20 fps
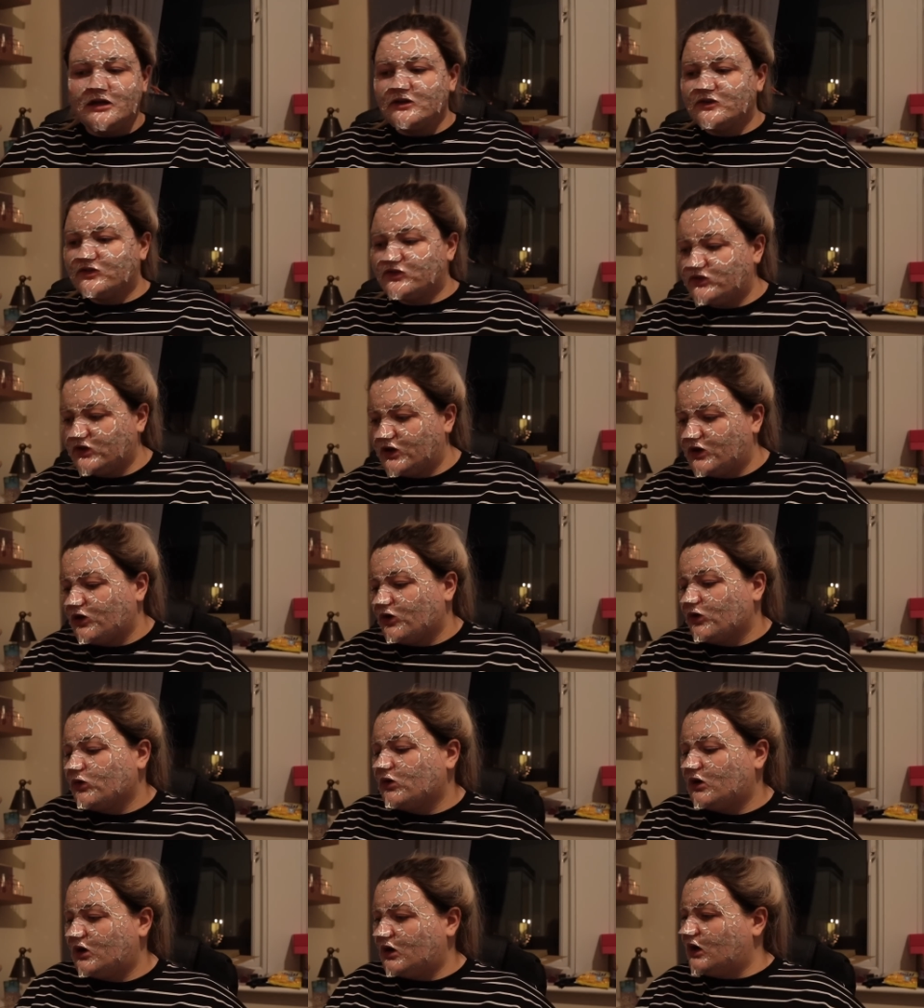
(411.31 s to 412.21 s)

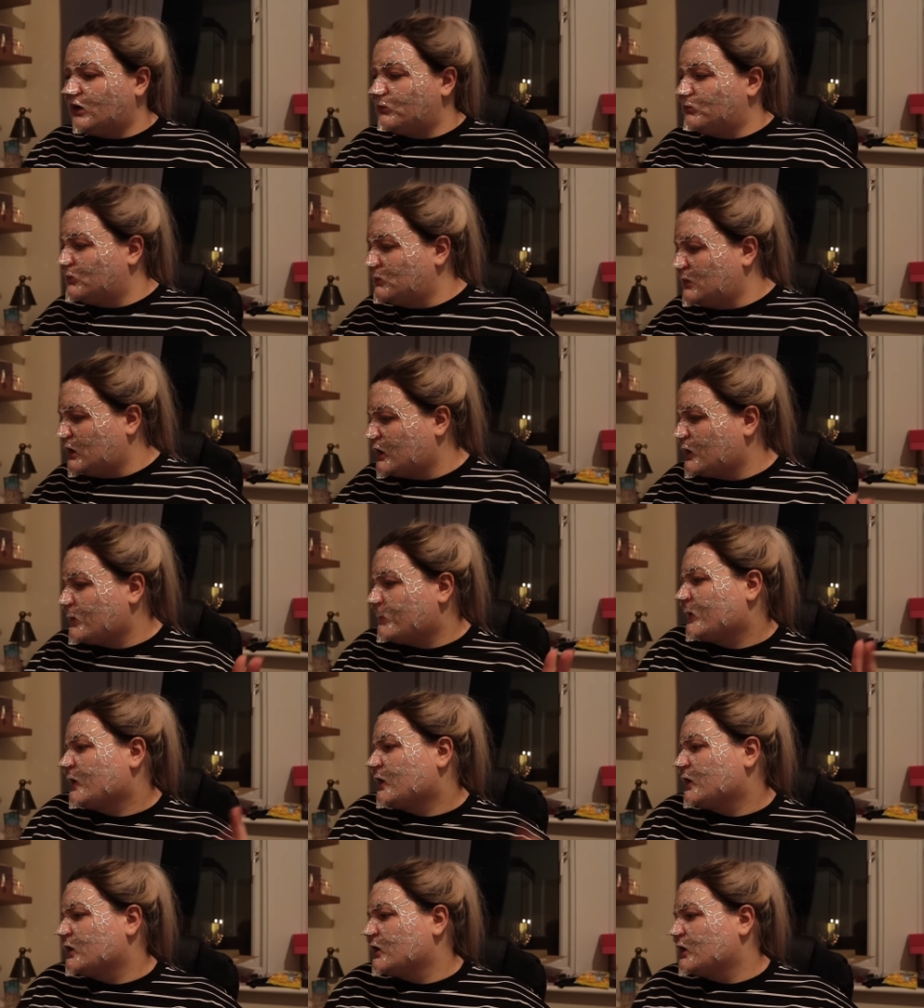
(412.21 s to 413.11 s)
So
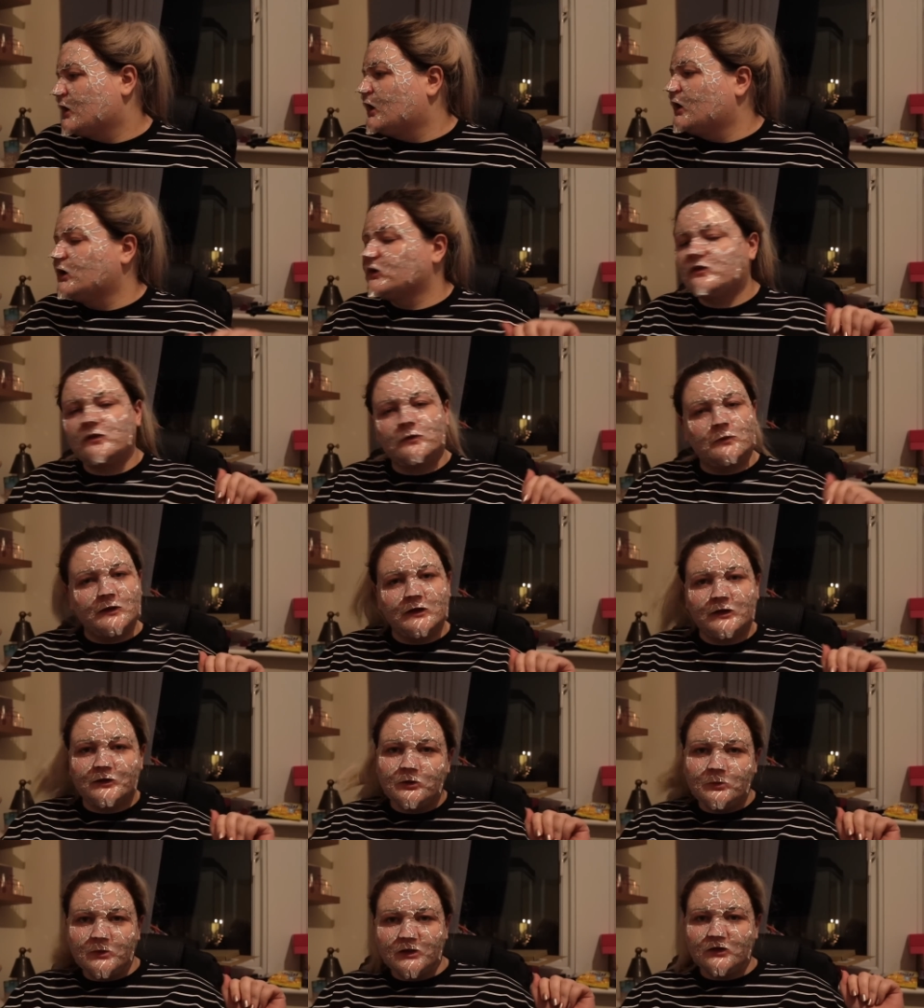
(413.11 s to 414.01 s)
maybe I'll do a
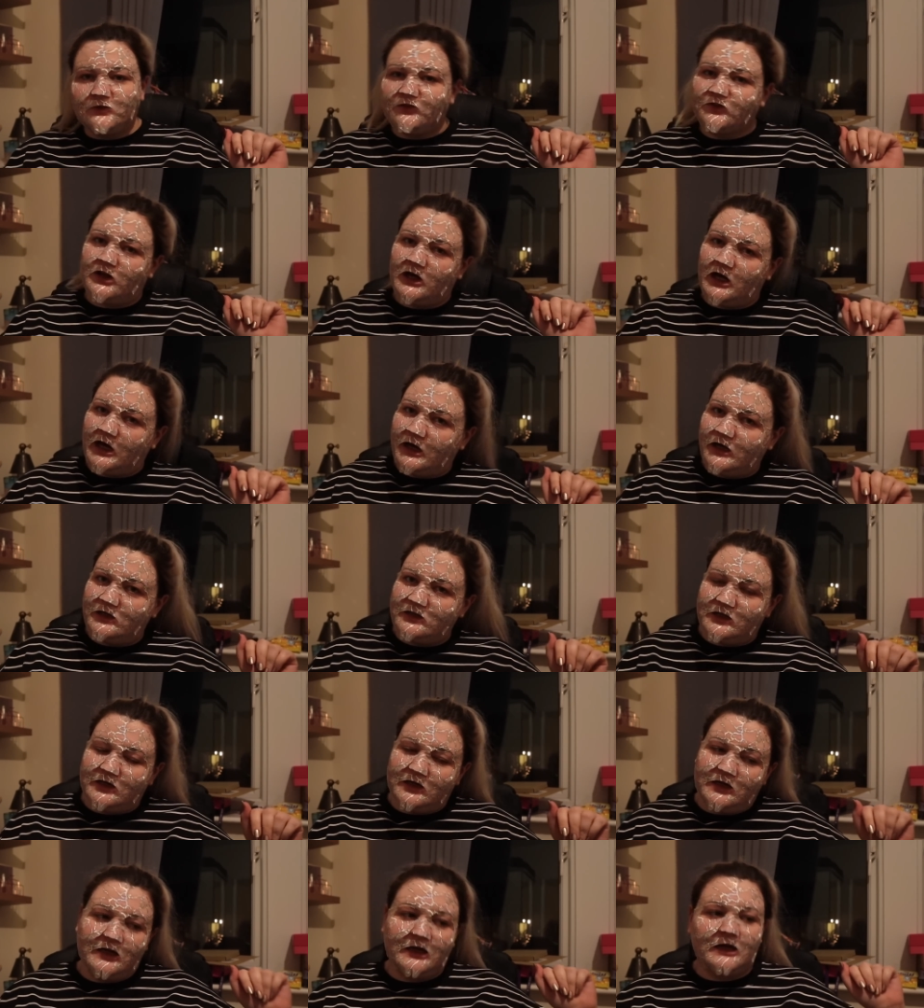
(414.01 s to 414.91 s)
little bit of
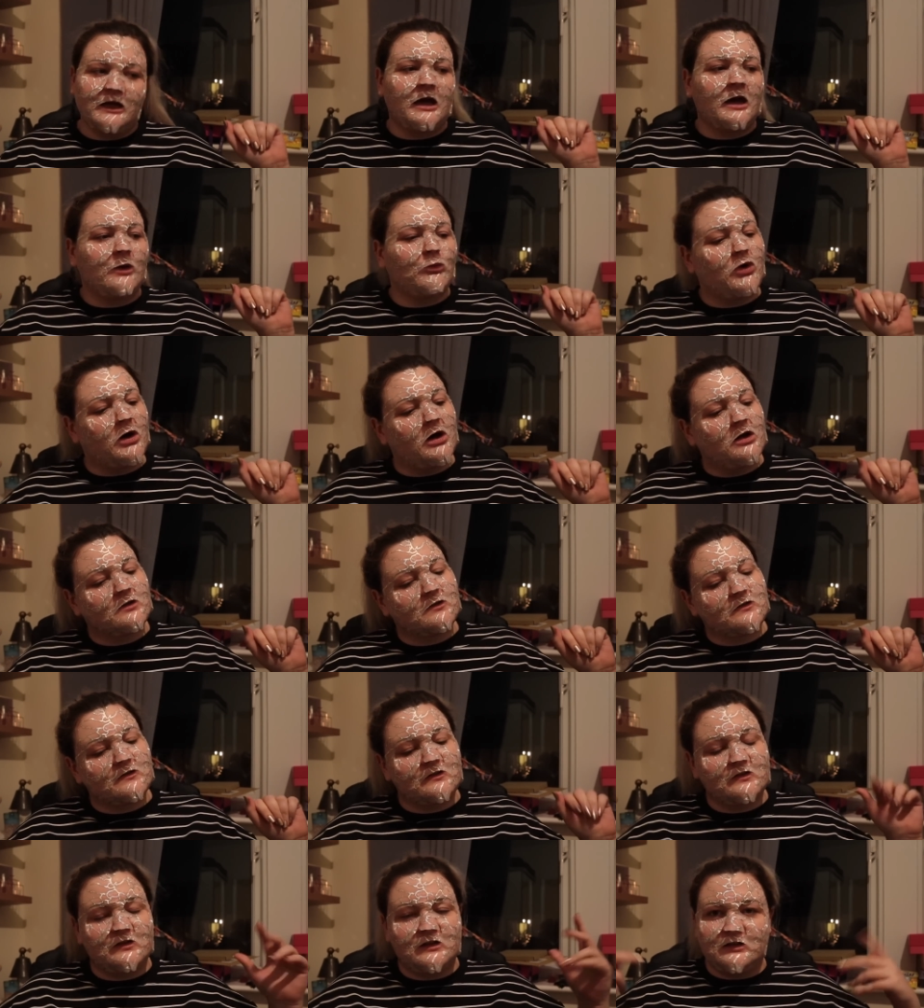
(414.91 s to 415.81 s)
tidying
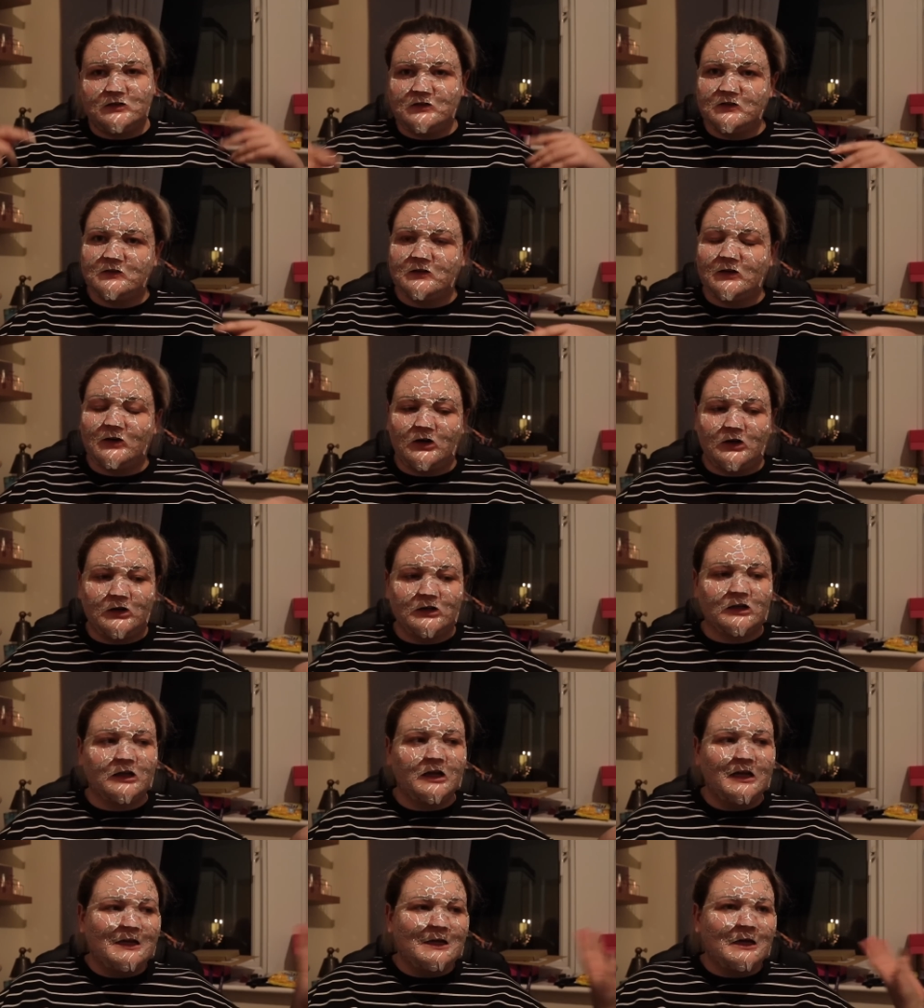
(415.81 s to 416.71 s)
whilst this is
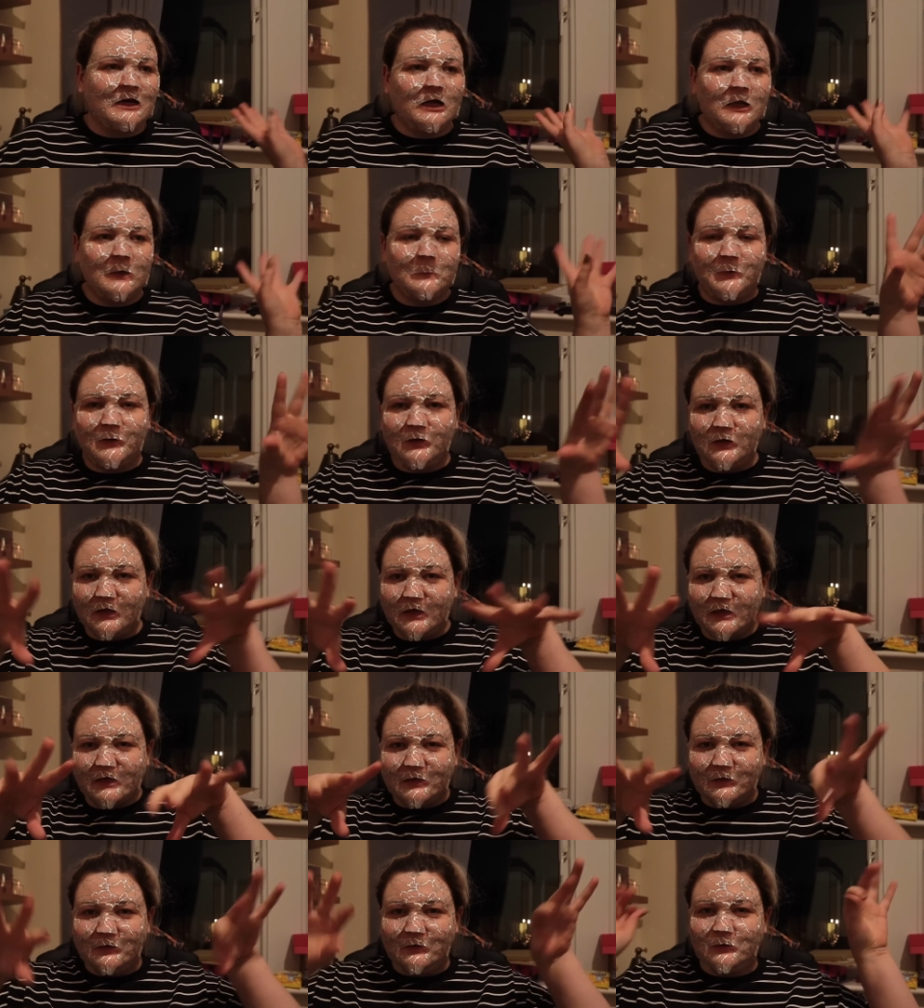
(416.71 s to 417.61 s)
on. I'll put
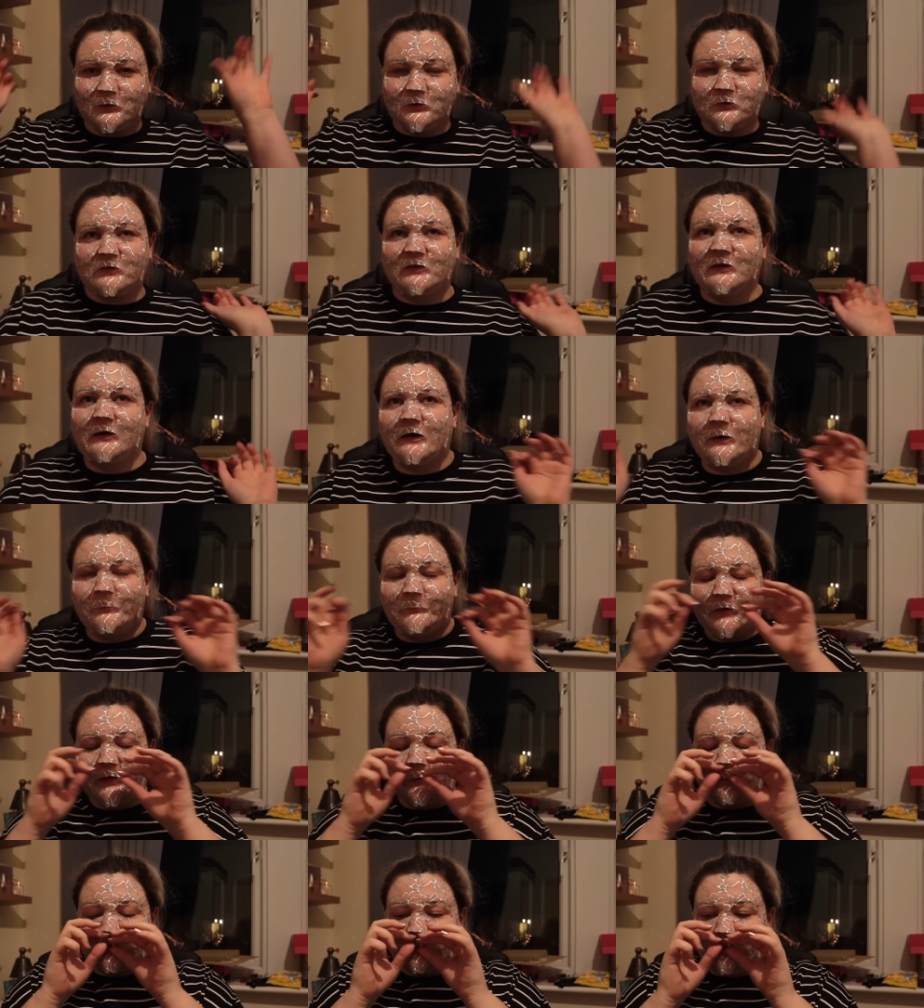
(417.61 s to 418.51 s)
like a little time
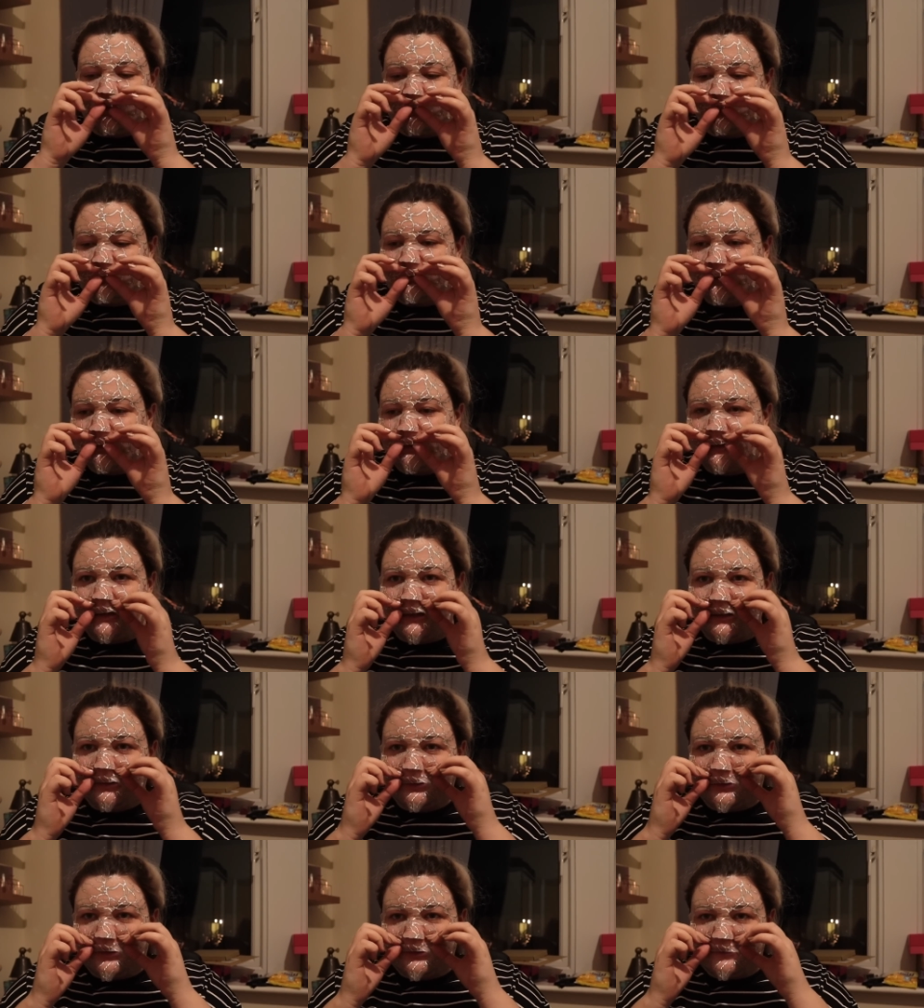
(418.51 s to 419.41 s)
lapse on for you.
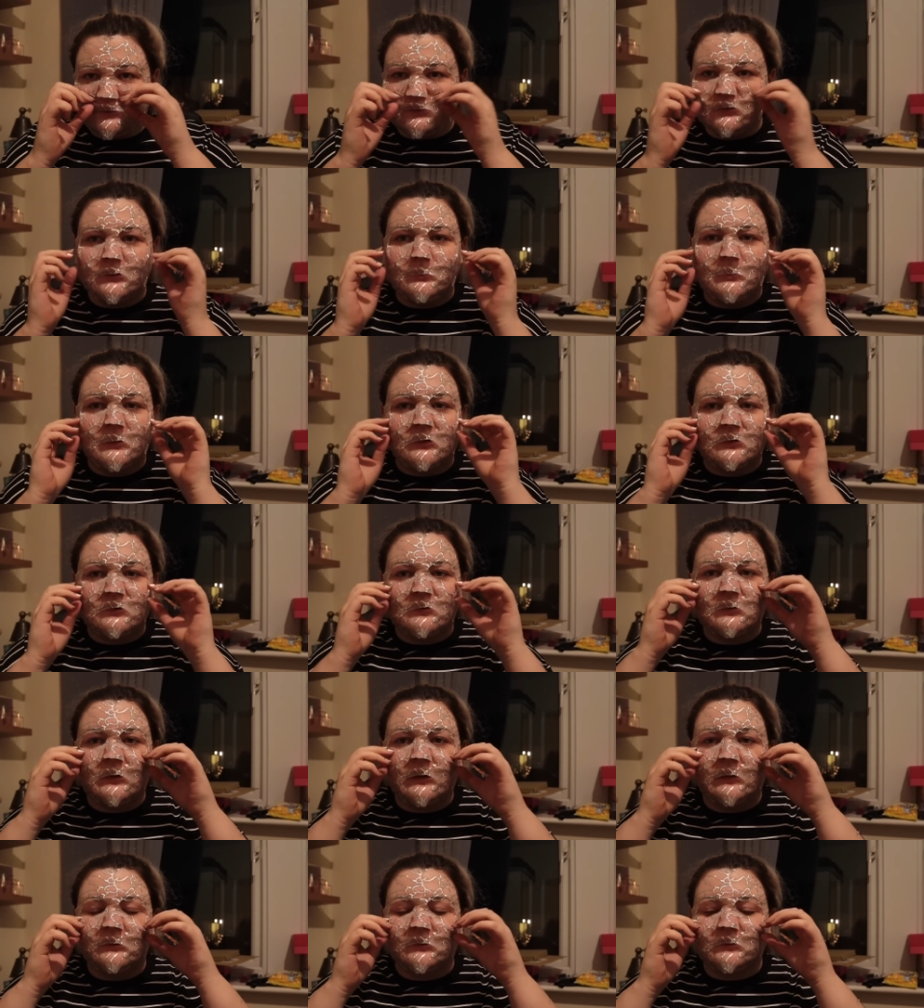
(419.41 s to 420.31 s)
Yeah, look, it's slipping and
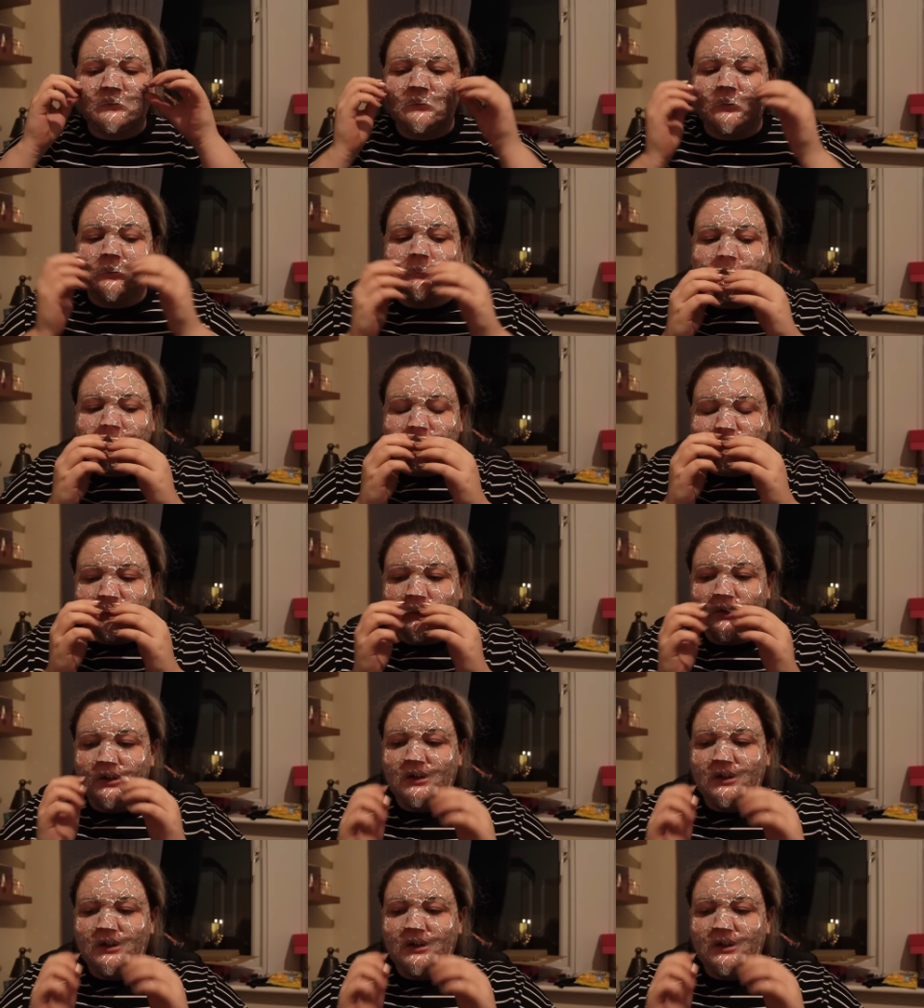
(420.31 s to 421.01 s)
sliding so much.